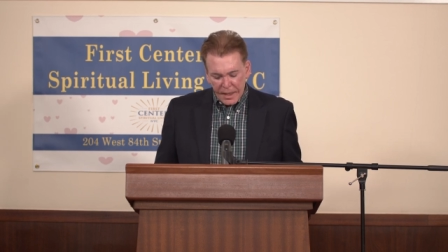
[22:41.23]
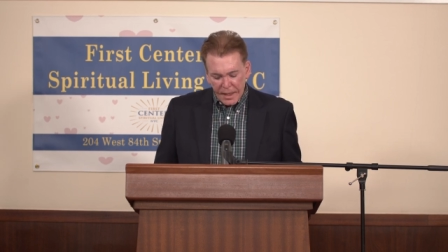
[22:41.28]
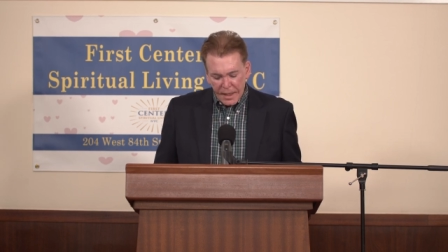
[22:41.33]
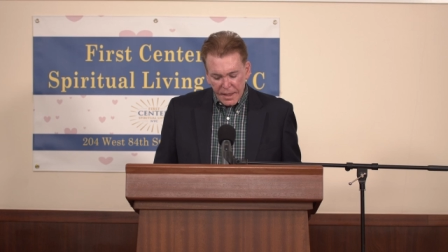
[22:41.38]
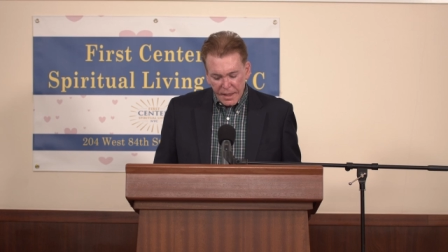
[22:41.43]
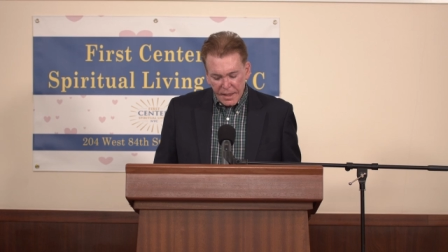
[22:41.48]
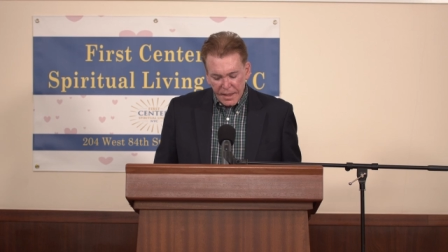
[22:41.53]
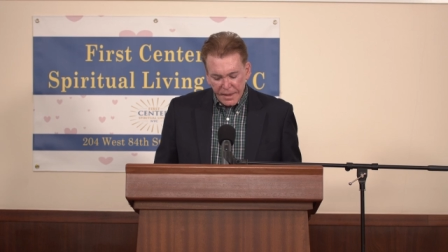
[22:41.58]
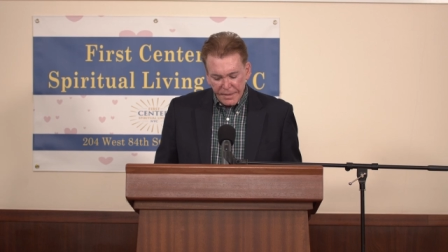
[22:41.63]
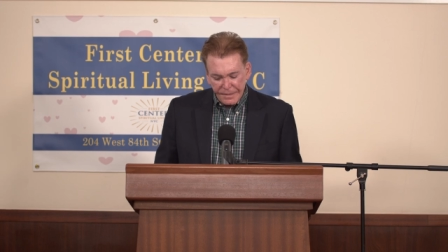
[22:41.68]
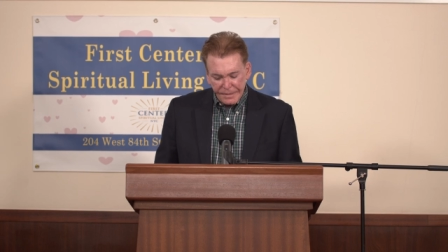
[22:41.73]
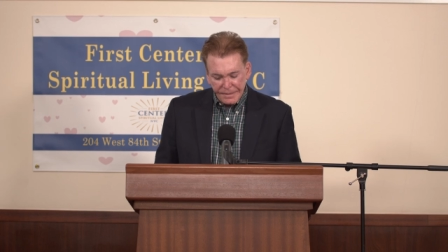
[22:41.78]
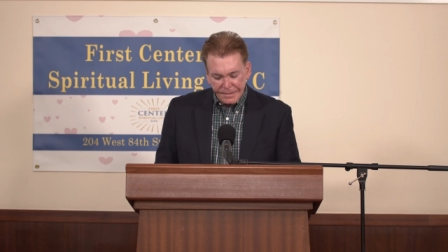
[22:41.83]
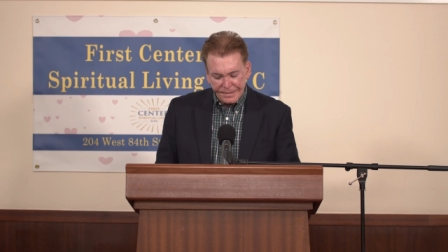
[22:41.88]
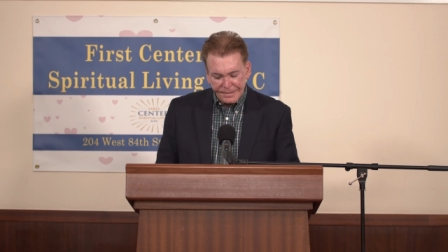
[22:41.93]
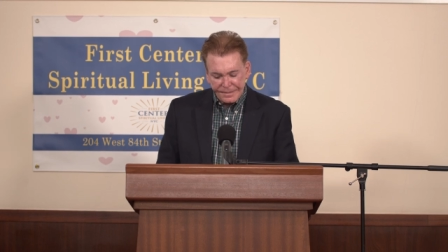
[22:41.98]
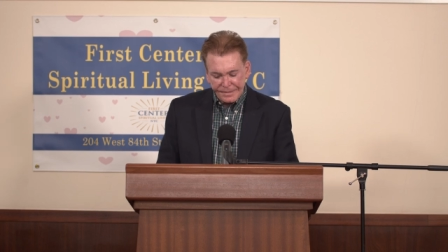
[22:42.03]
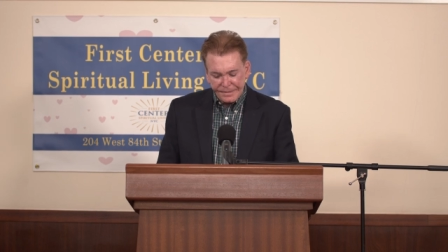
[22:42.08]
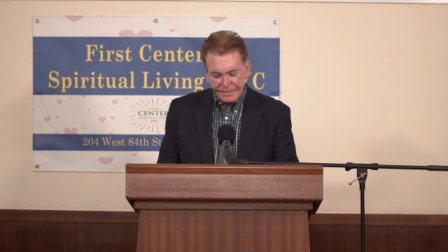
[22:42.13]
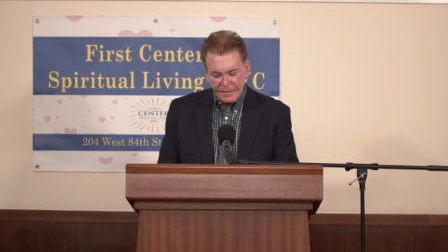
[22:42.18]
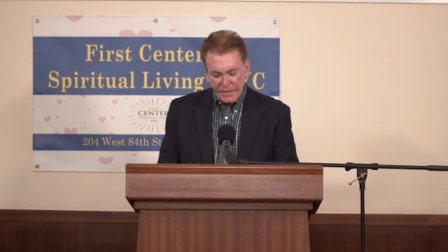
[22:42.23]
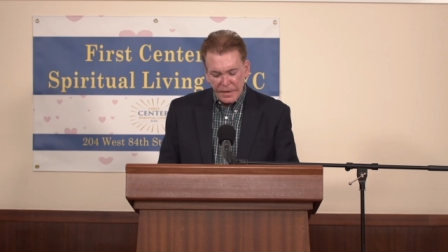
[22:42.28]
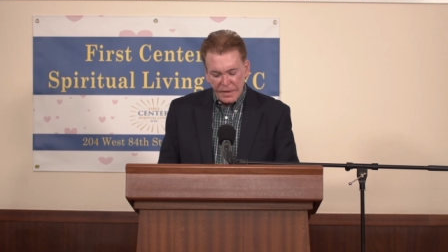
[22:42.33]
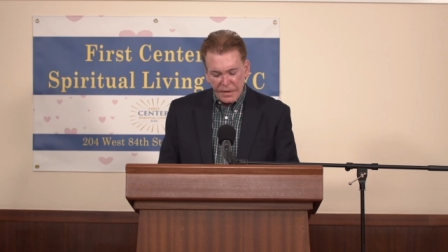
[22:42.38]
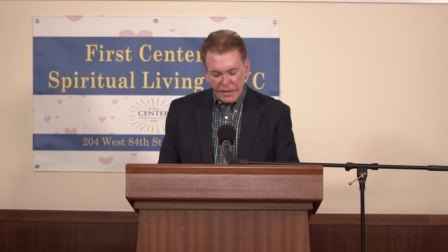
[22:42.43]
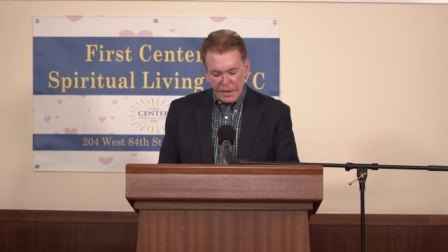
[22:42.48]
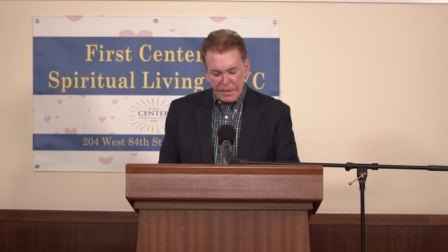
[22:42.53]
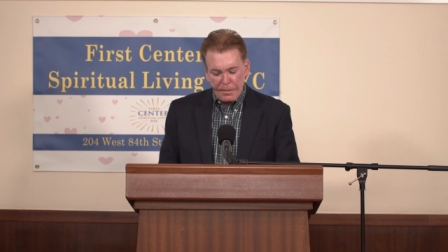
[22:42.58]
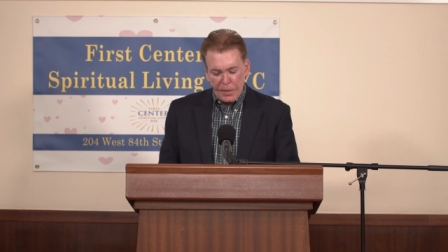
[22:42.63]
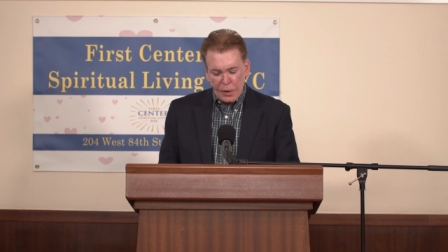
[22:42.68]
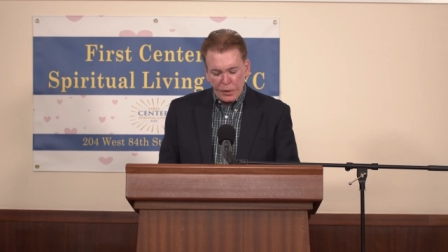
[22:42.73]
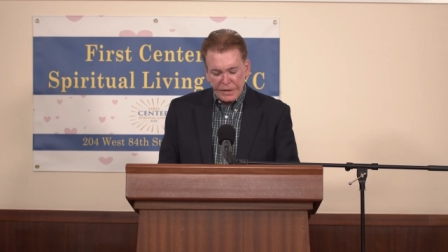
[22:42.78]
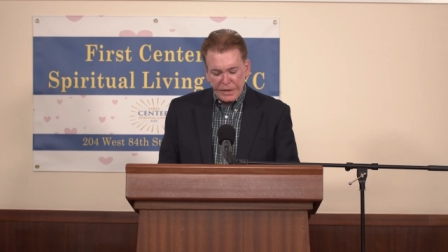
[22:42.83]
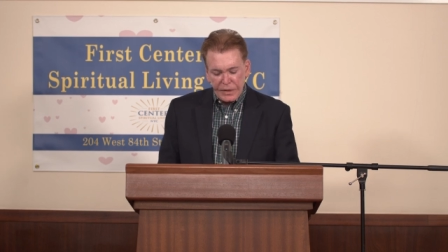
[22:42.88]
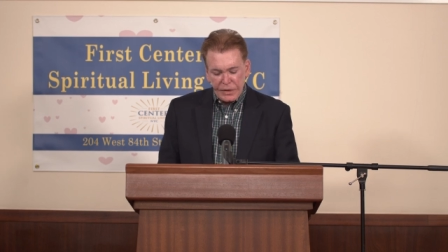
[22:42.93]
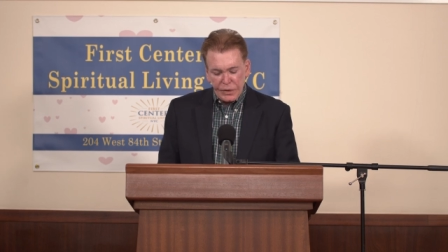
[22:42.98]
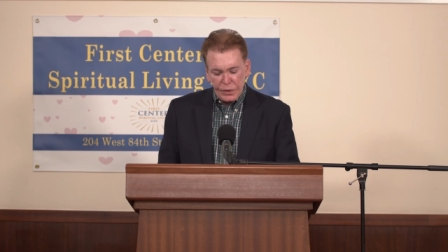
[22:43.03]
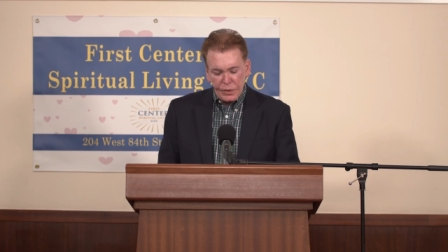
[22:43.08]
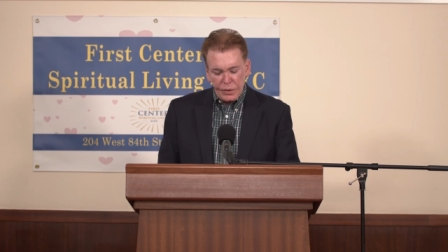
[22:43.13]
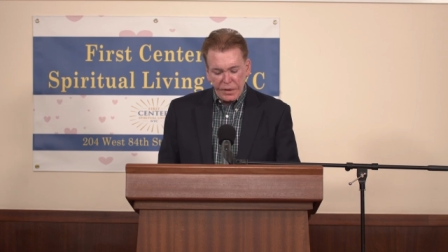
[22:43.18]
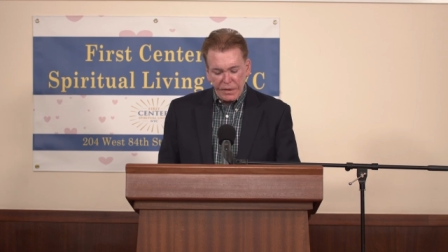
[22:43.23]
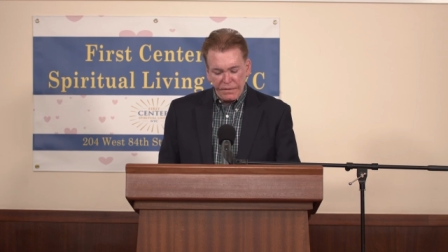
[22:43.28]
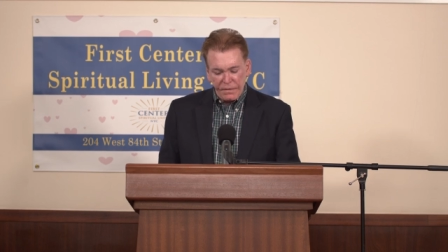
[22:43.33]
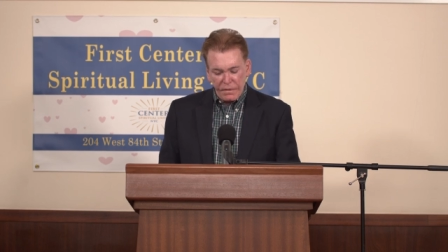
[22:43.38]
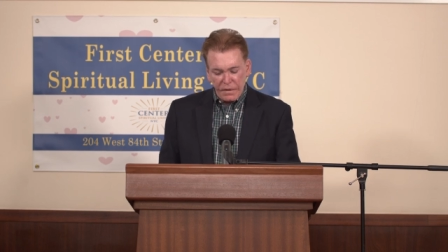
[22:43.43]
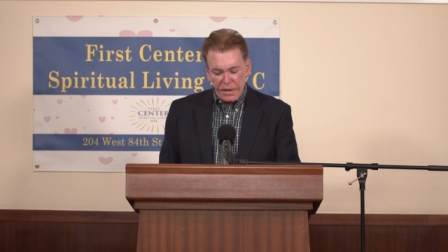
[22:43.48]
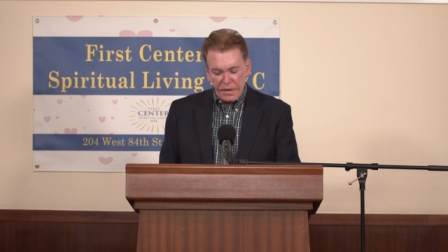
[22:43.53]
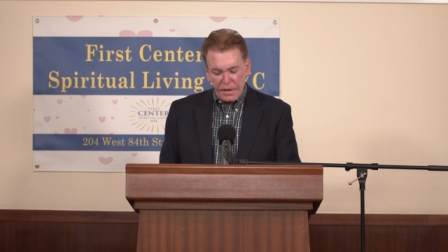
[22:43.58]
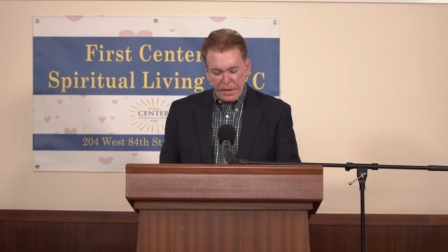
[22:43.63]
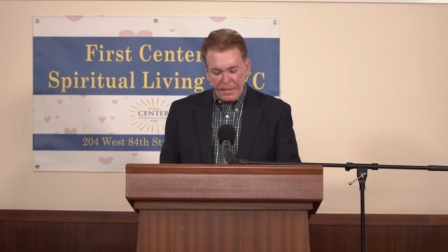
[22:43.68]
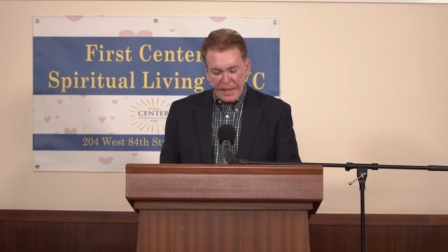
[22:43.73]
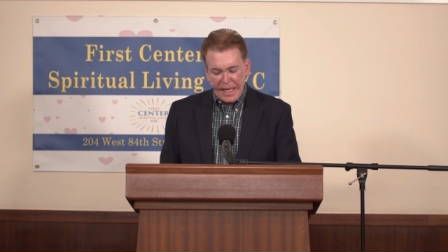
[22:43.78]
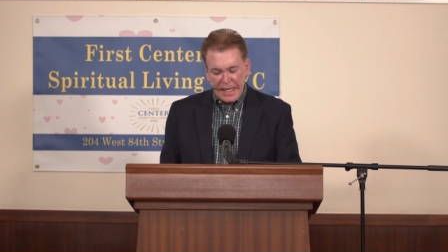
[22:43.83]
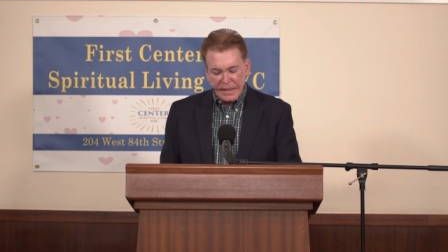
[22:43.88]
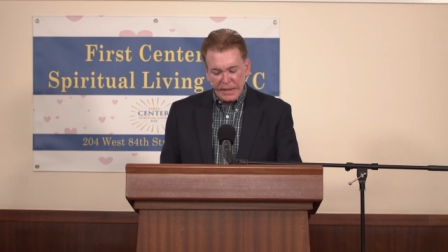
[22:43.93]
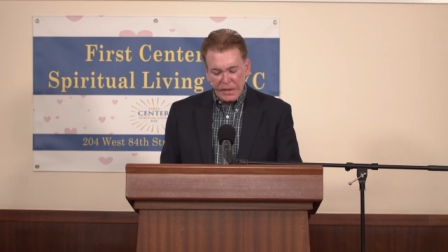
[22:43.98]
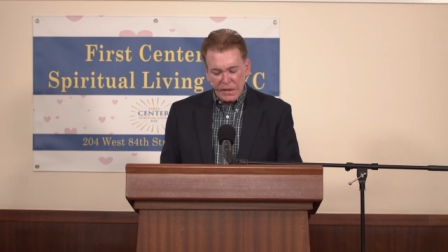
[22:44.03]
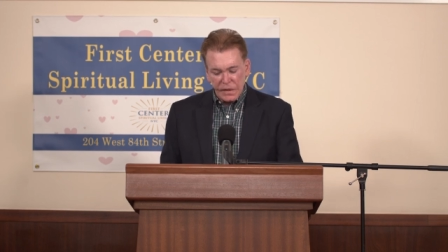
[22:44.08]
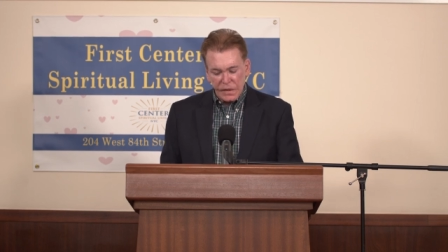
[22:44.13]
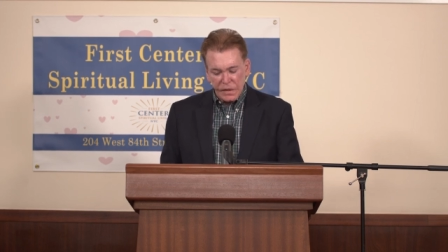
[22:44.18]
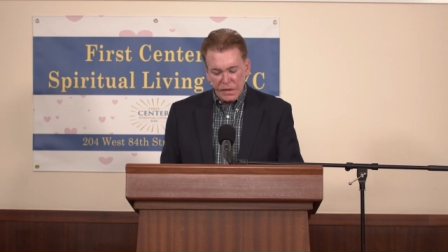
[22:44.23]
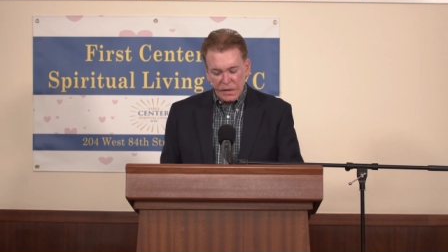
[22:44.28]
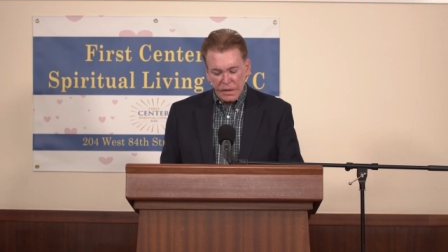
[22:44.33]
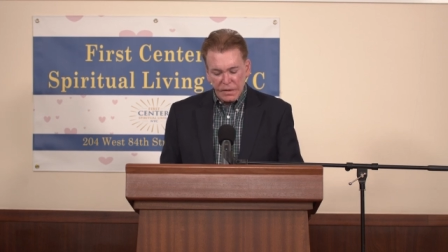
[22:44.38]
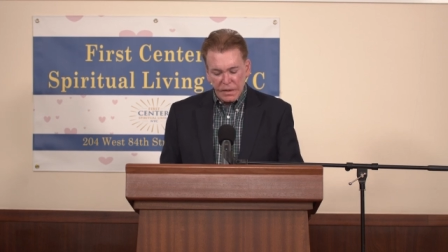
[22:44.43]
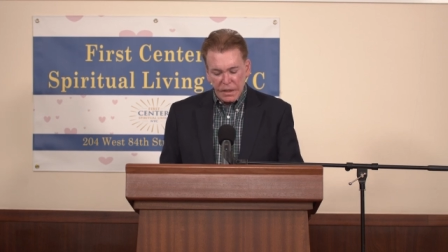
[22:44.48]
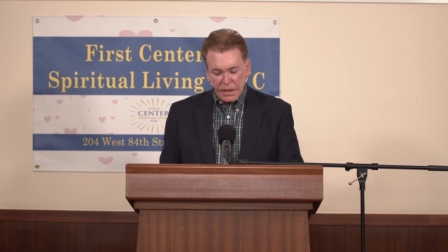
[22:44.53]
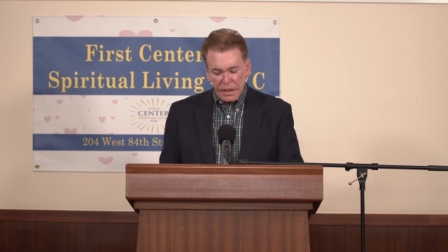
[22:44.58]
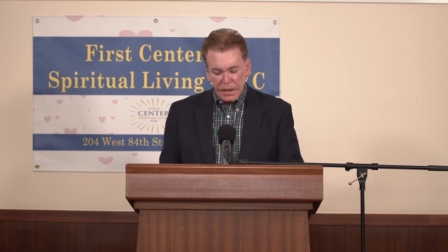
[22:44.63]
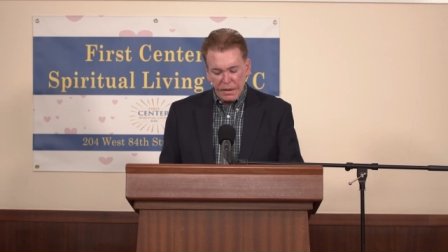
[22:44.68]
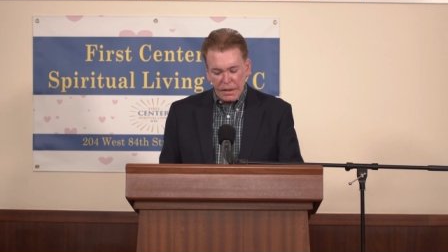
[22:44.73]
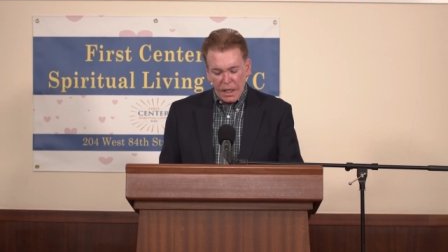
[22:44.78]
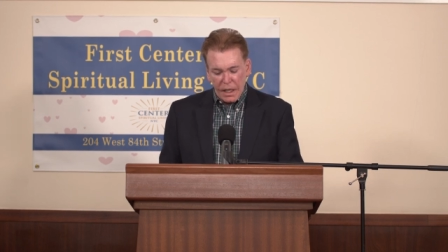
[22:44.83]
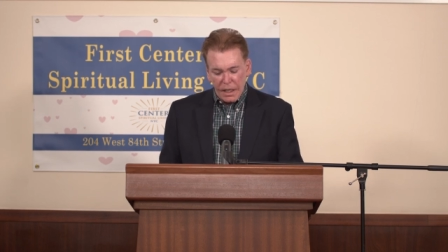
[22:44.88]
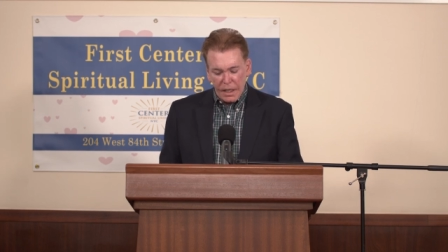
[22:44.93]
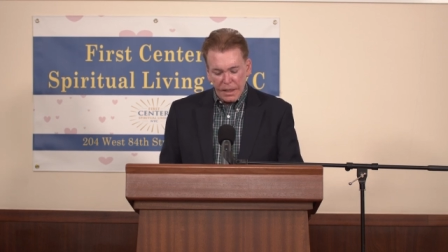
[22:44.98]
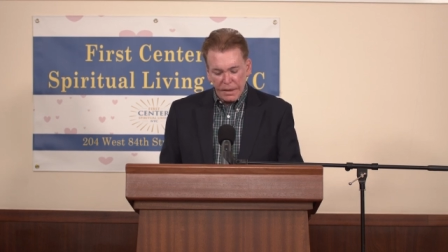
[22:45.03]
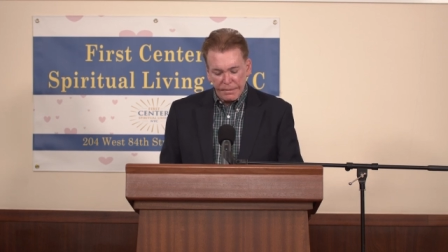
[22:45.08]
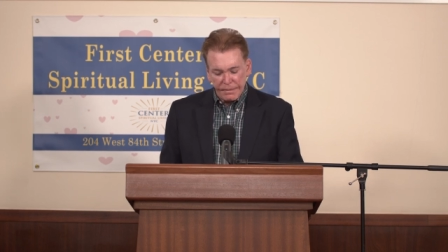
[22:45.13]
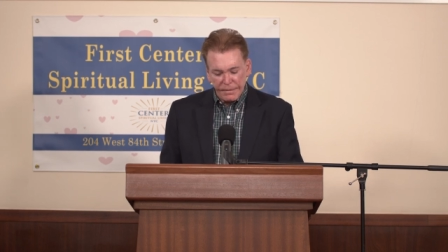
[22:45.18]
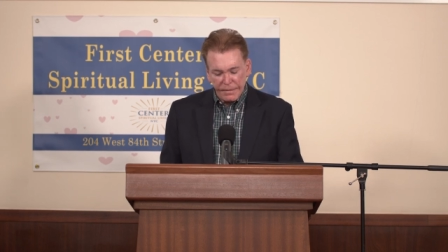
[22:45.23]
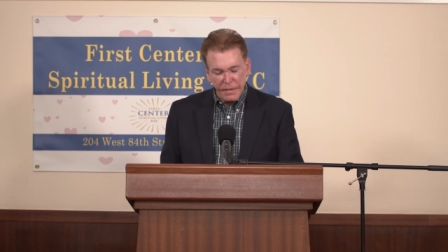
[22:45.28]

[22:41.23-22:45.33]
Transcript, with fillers: Uh, the multitude of, and the masses uh,